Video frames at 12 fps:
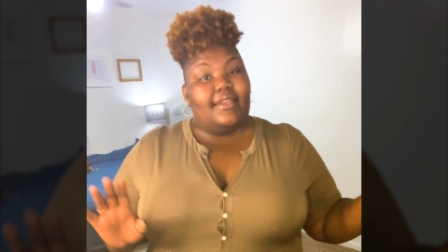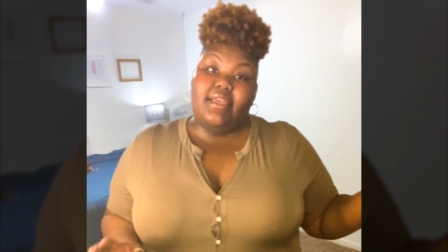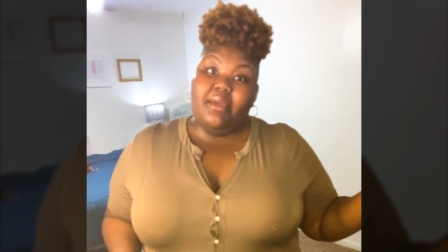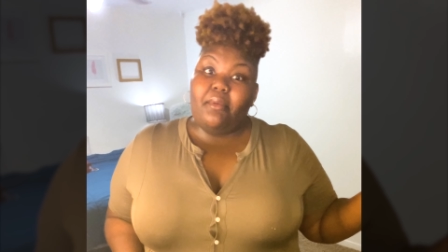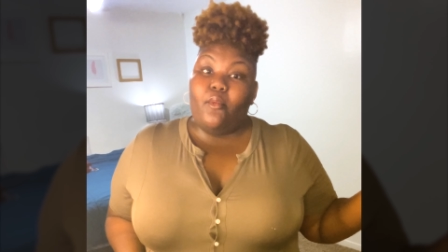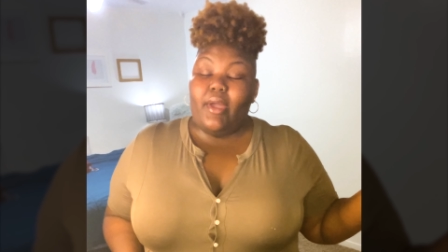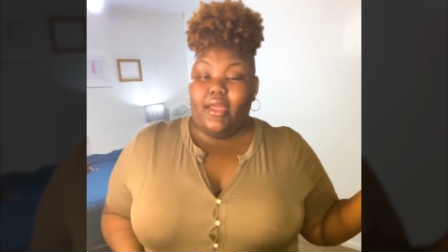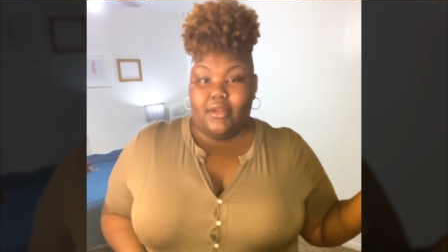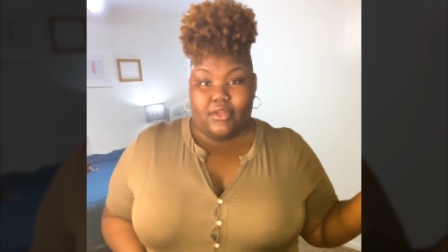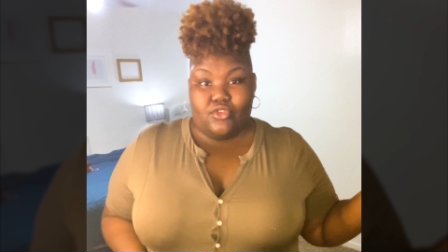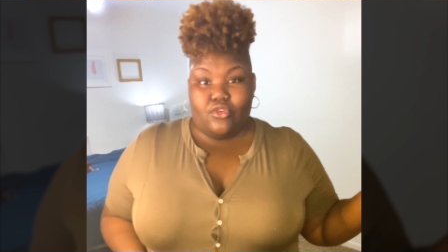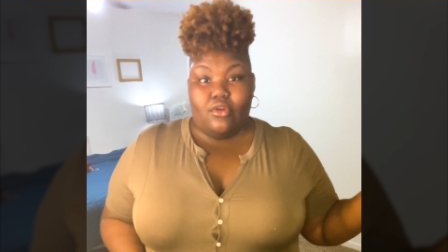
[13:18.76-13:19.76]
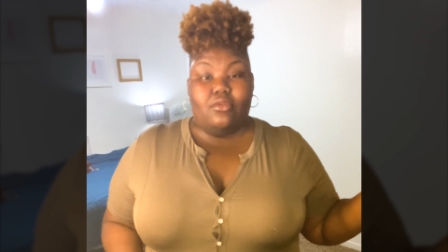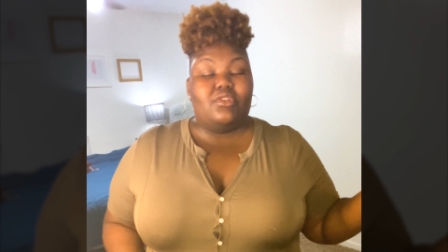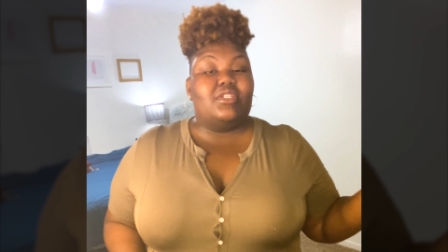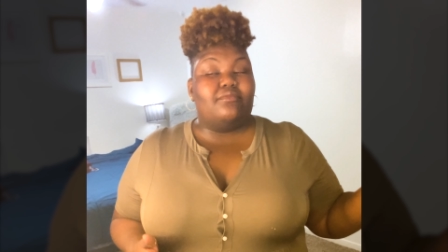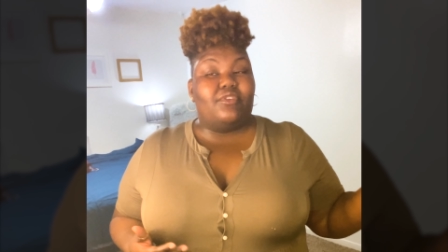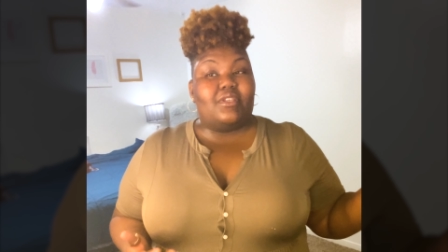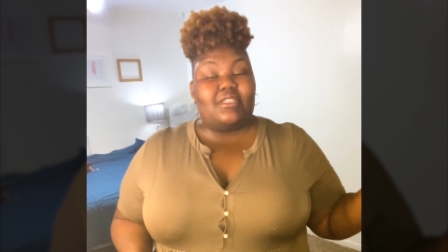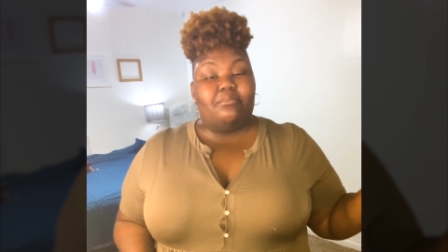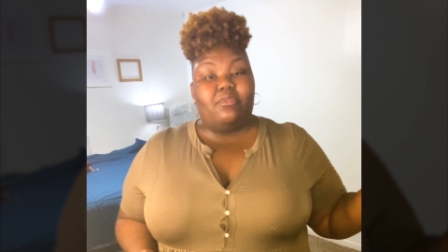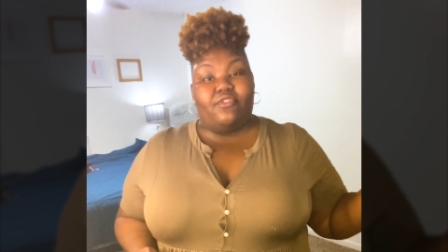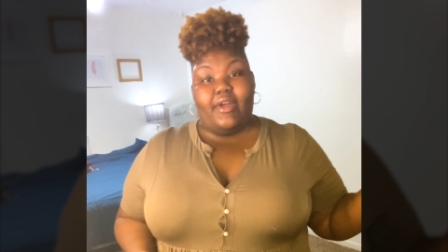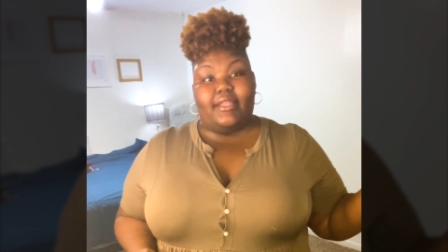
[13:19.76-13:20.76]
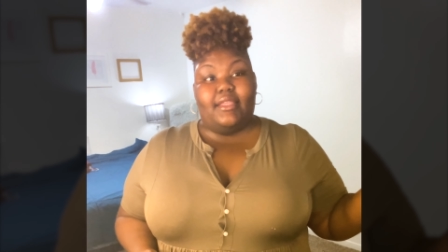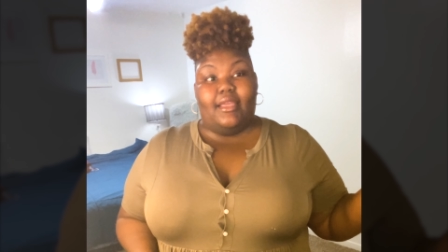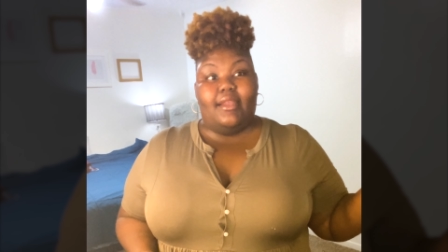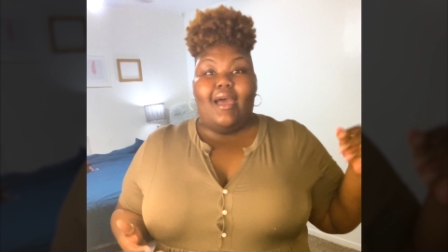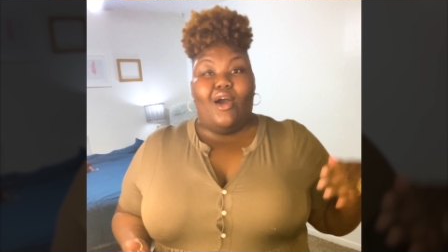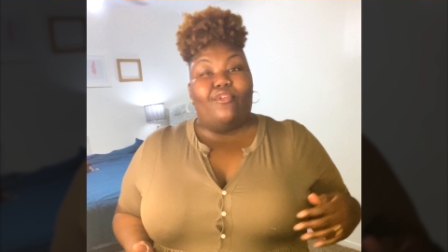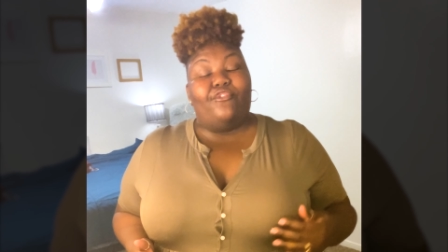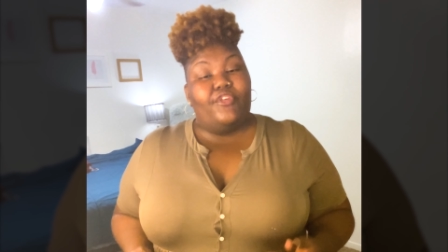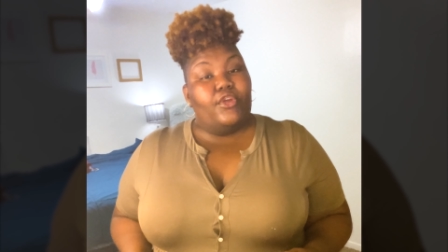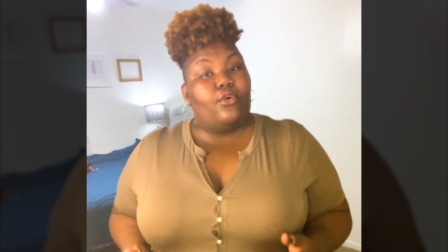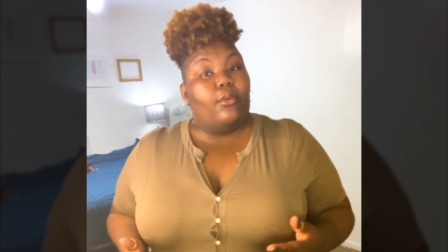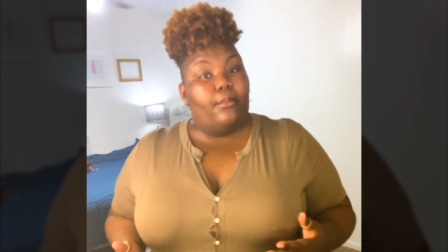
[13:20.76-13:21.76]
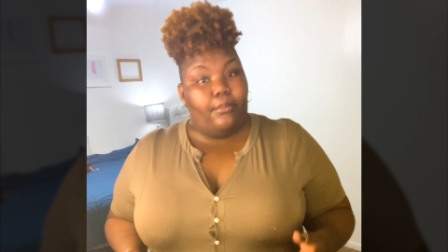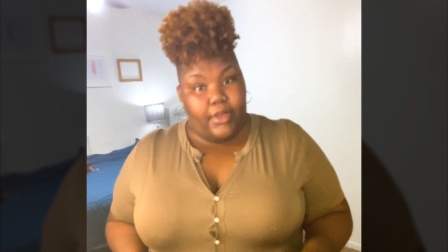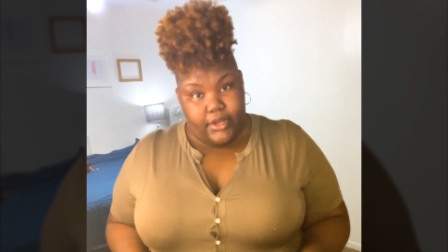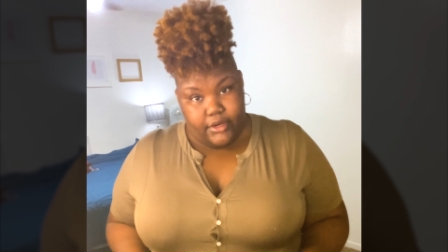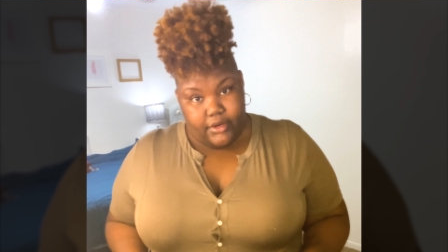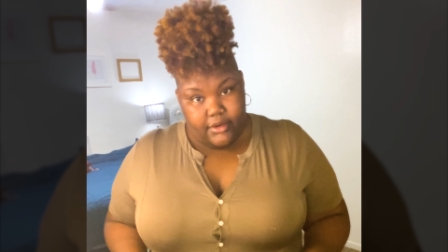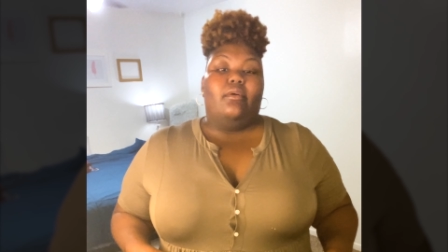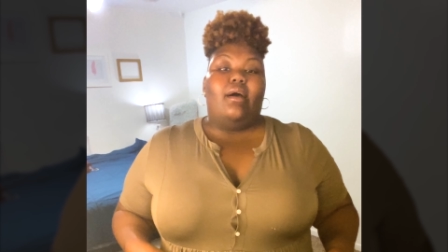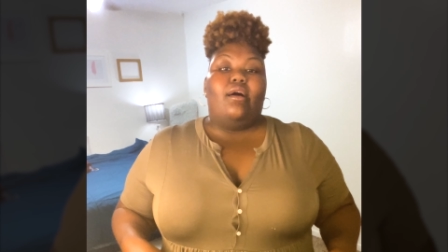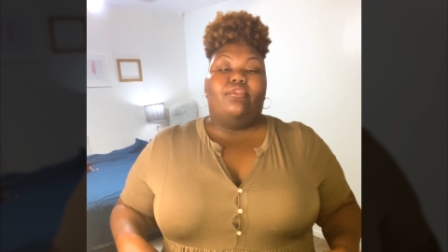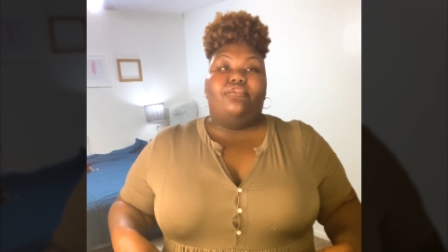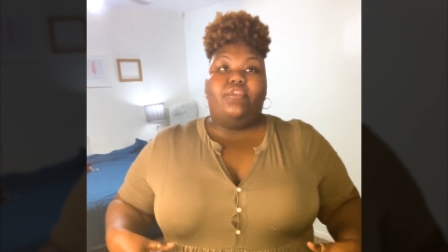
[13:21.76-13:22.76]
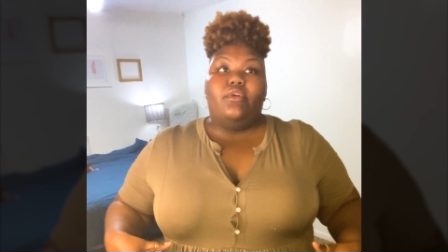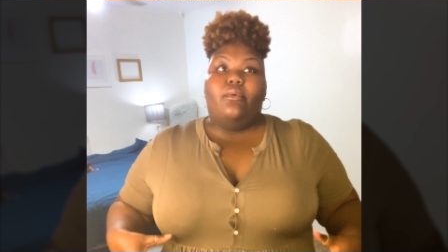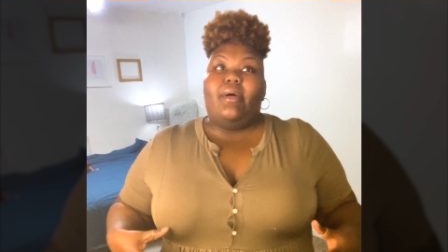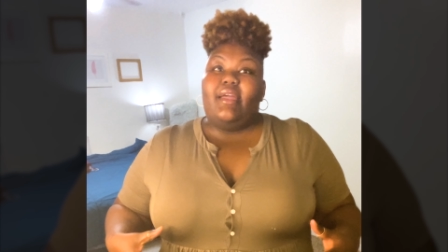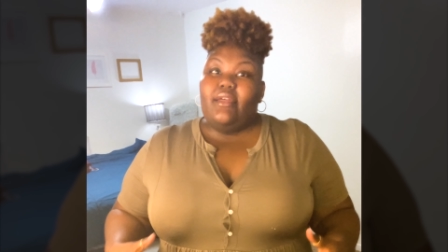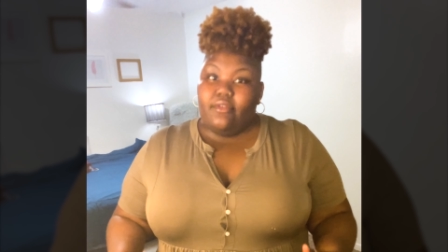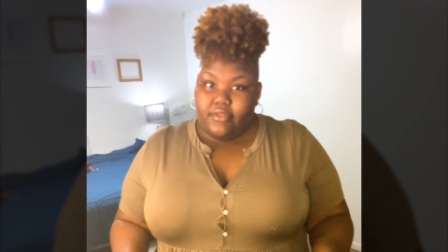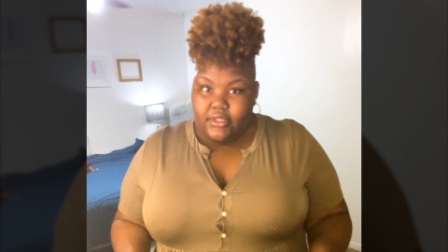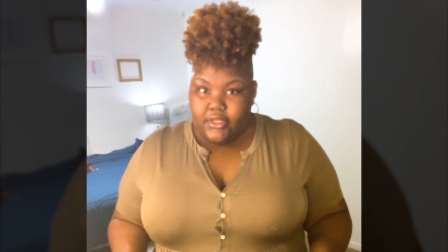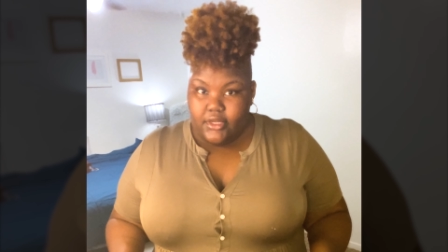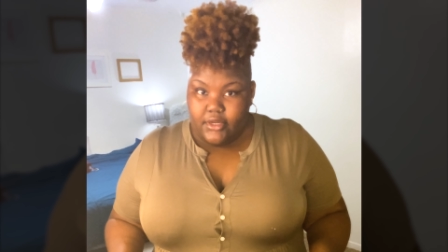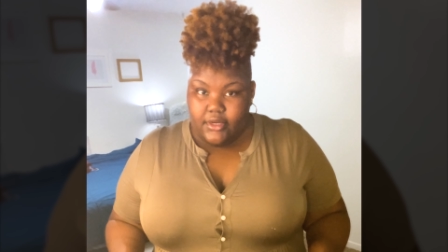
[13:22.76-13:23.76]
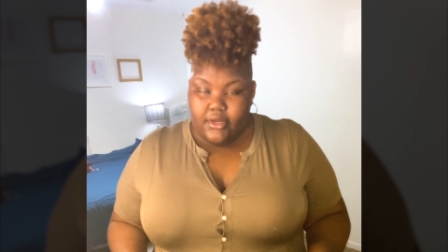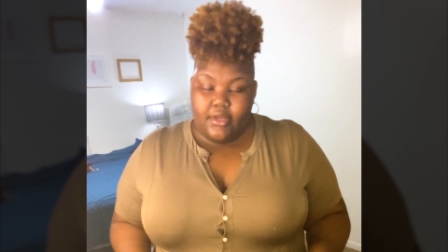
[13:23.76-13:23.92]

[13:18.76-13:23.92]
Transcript: get my weight under control, just for the simple fact that I'll feel better. I'll feel healthier,